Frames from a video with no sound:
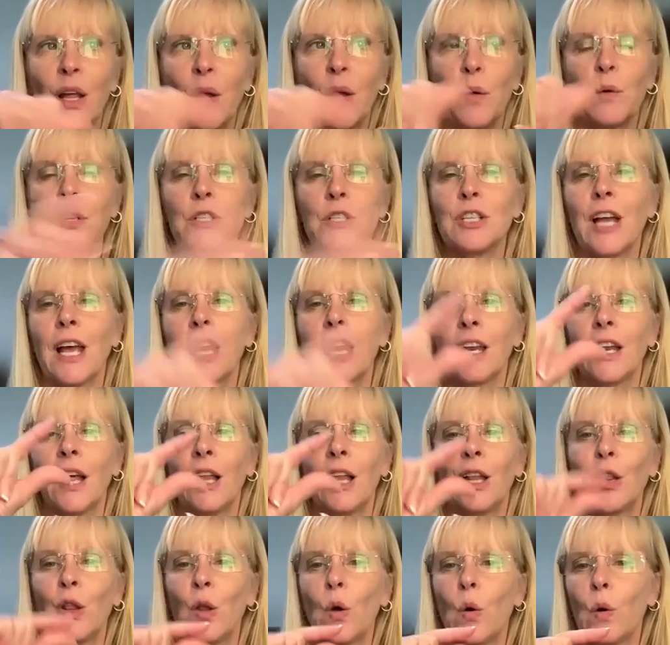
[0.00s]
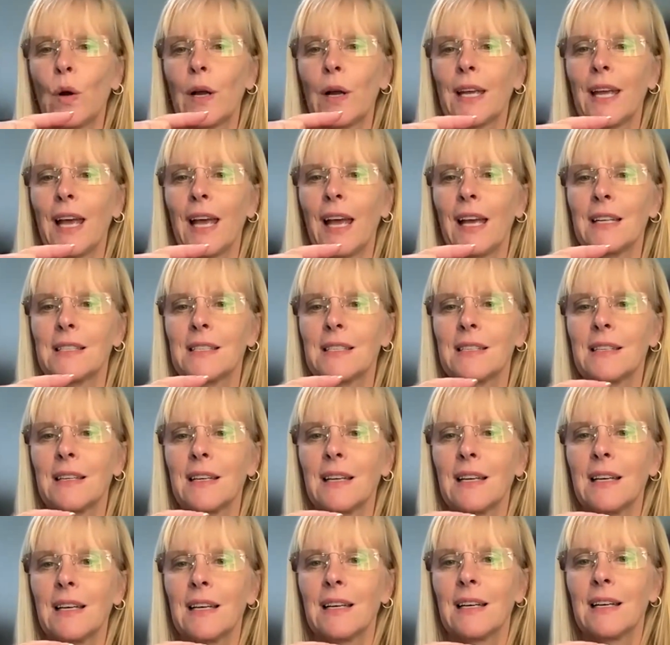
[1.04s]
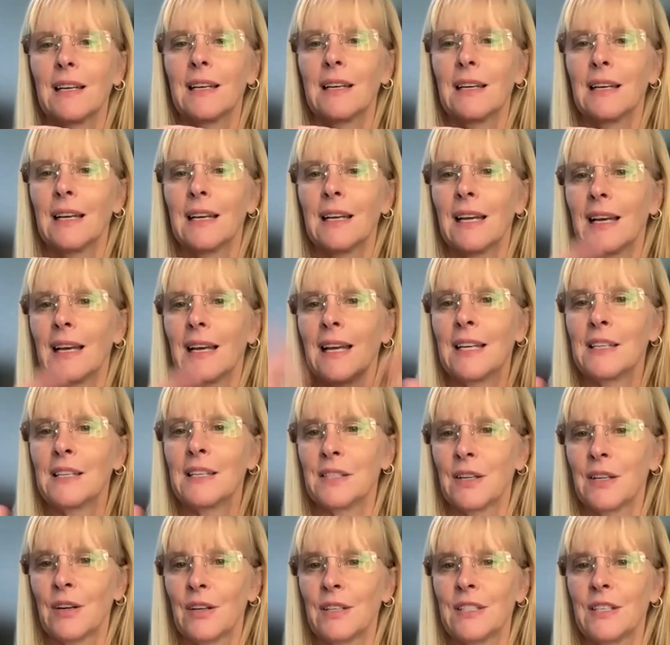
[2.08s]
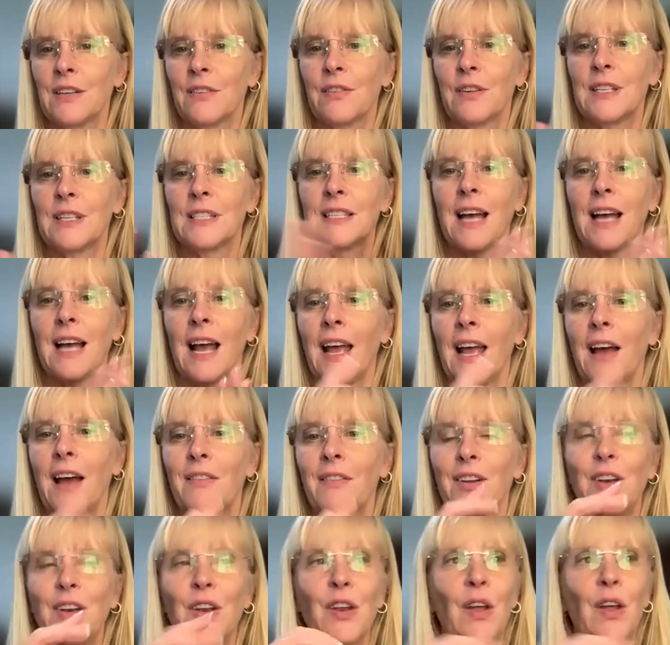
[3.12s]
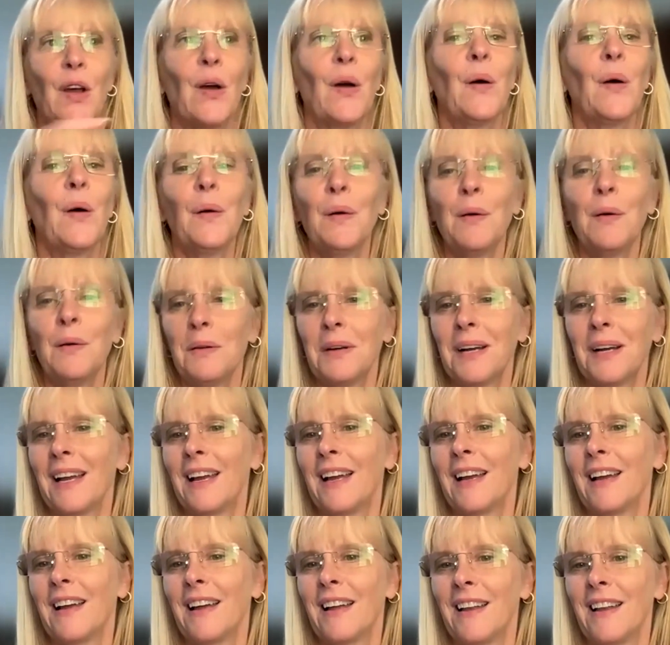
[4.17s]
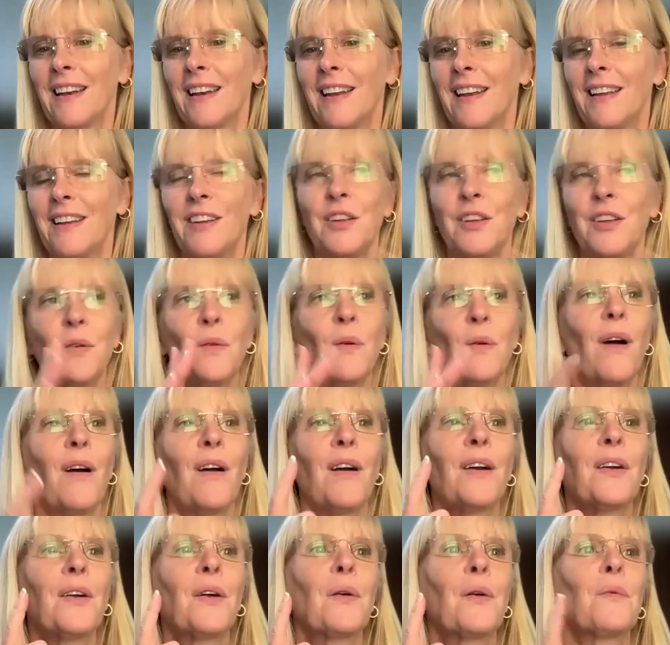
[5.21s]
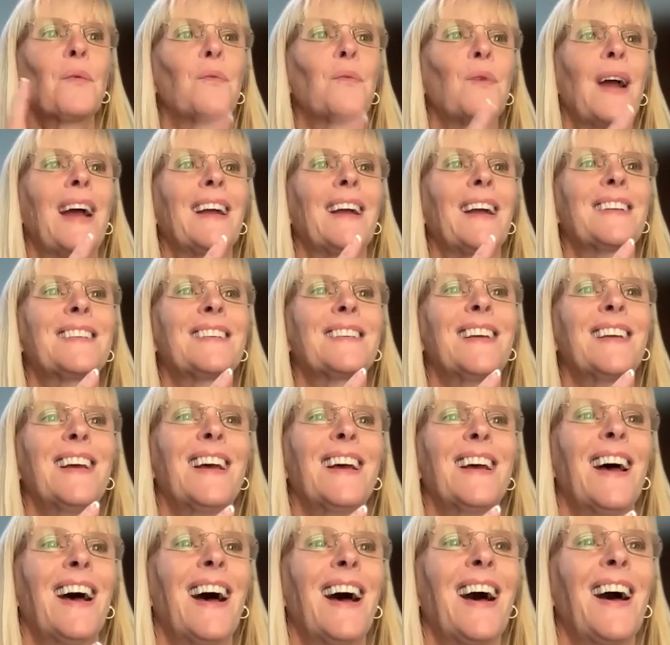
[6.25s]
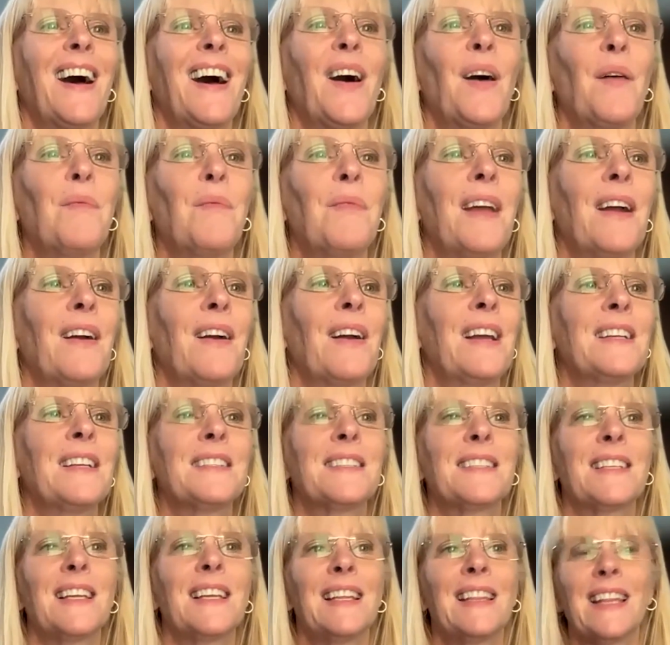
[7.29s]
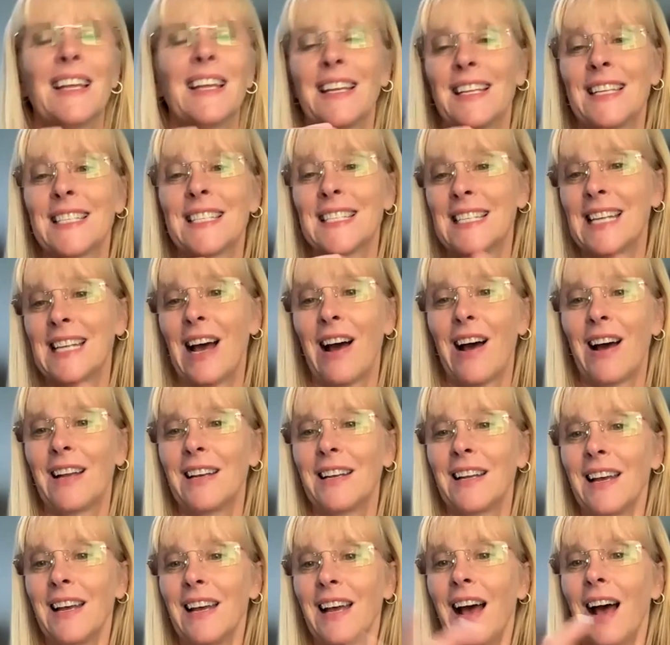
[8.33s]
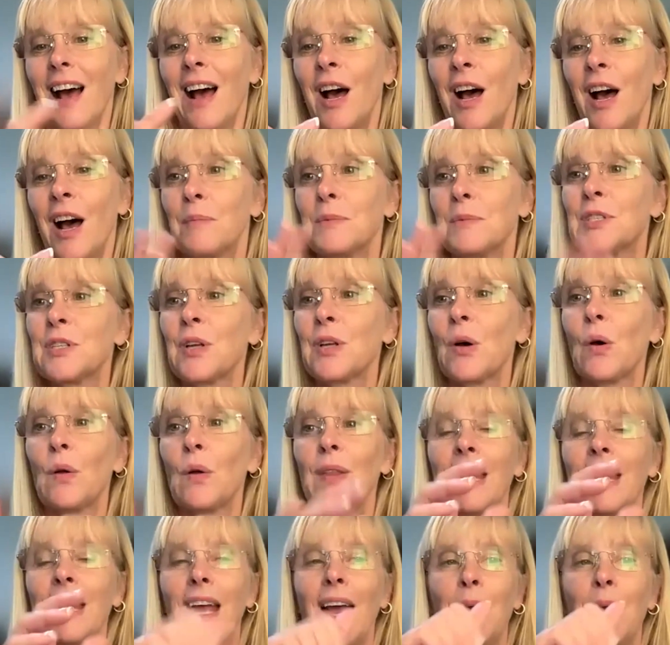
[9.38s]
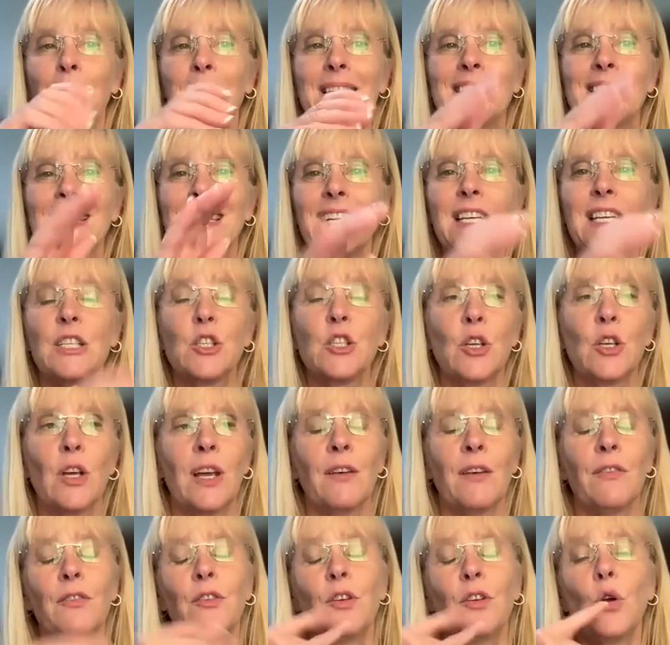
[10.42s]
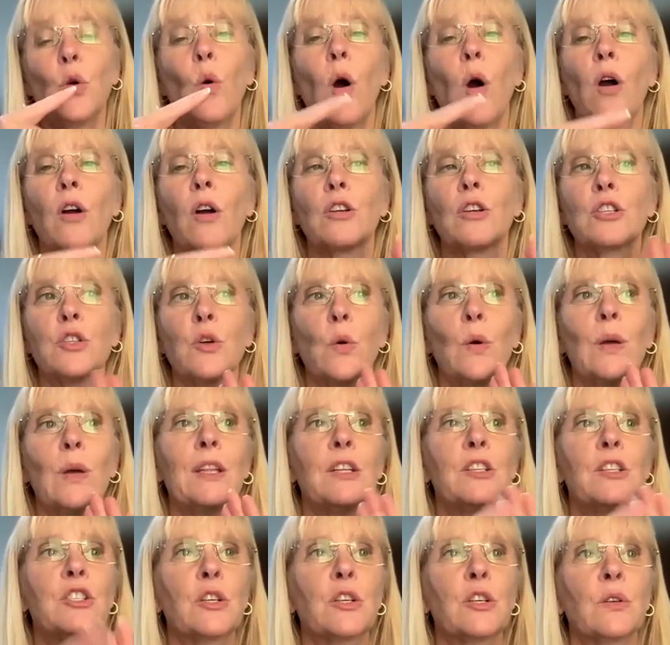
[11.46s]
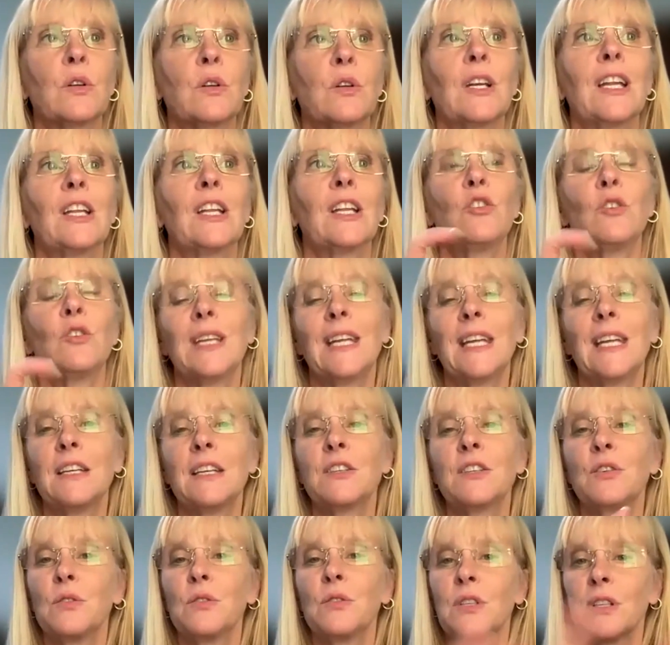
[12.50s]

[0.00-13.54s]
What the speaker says: language and a lowercase? Is there a difference? I have a no, and you are correct. That is not. So the ABCs, if you are showing the children and you need to